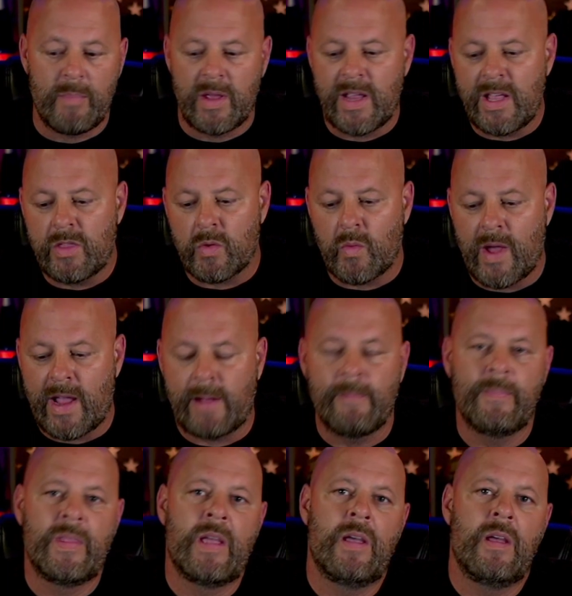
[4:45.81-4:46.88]
But either way,
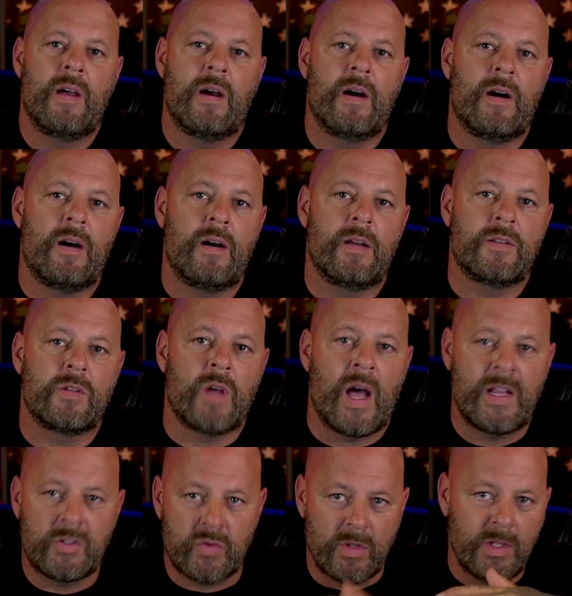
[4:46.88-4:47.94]

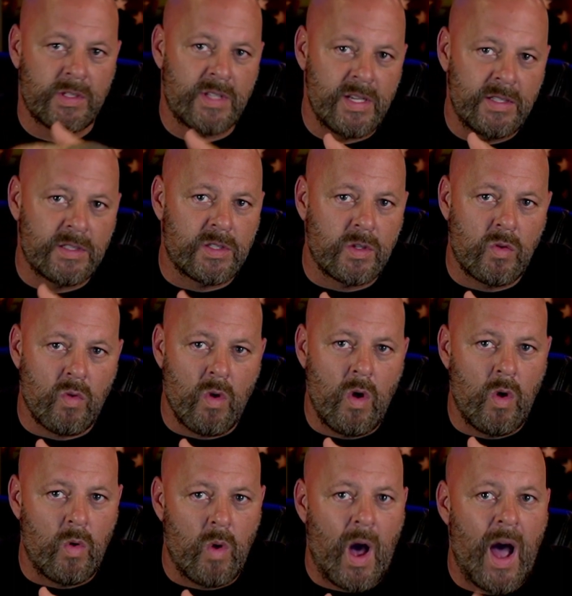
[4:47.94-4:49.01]
hydrilla tends to
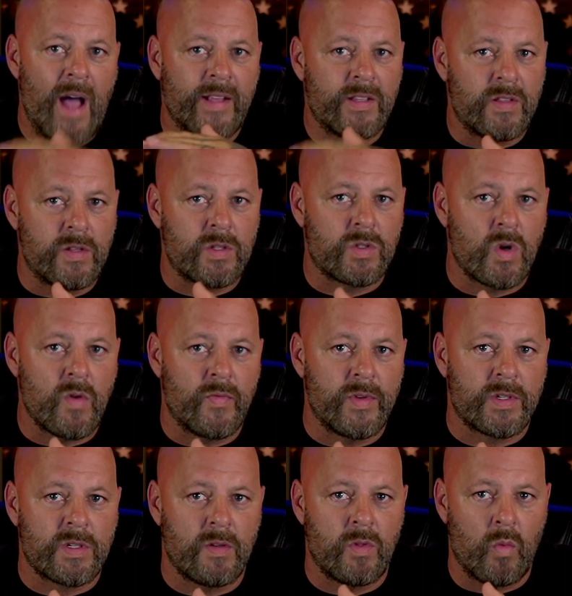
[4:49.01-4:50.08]
grow high to the
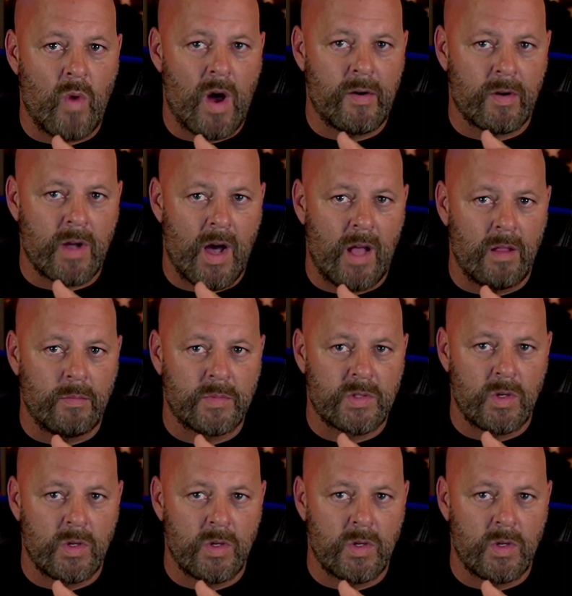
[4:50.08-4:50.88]
surface of the water column.